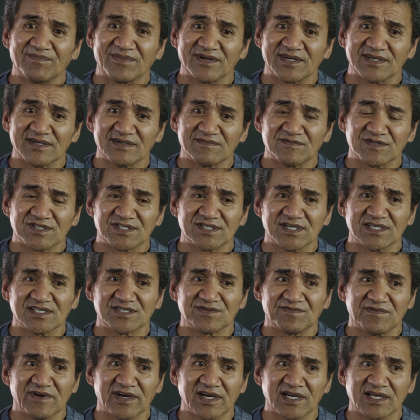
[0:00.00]
But it was
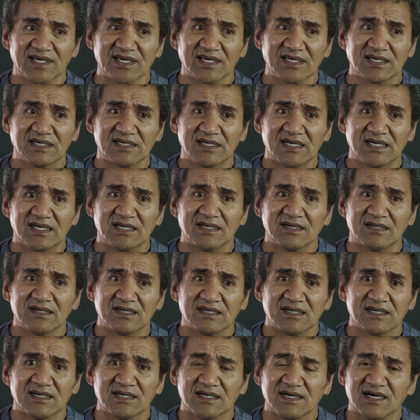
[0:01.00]
just really
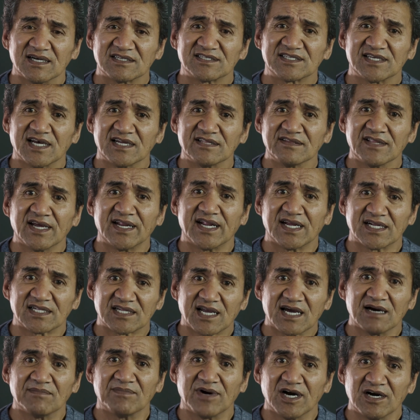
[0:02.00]
a son that had
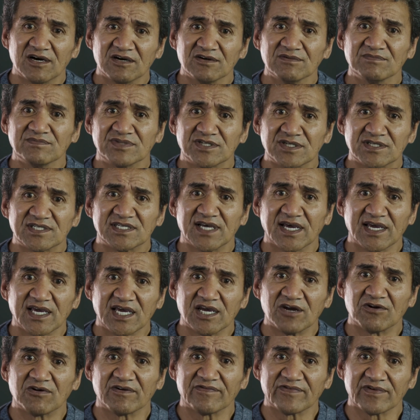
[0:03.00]
come home to take
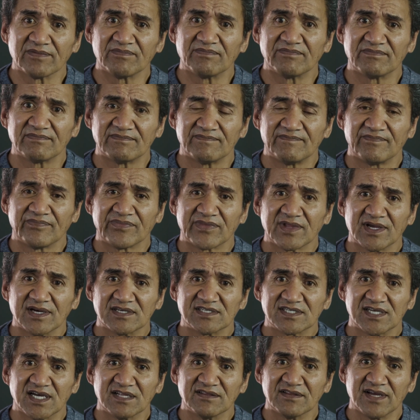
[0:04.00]
care of him, a
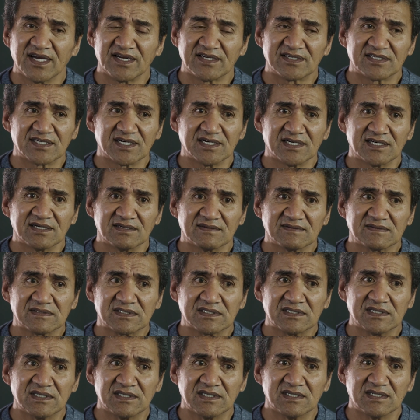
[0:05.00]
son that
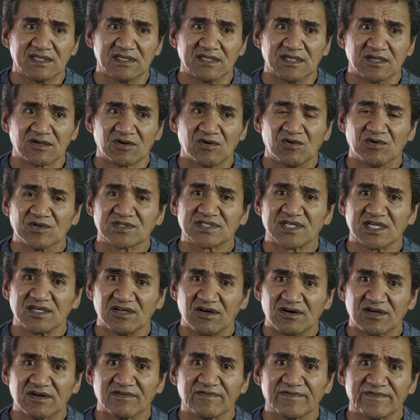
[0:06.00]
caused a
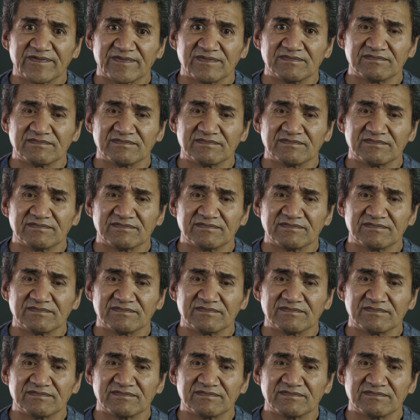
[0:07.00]
lot of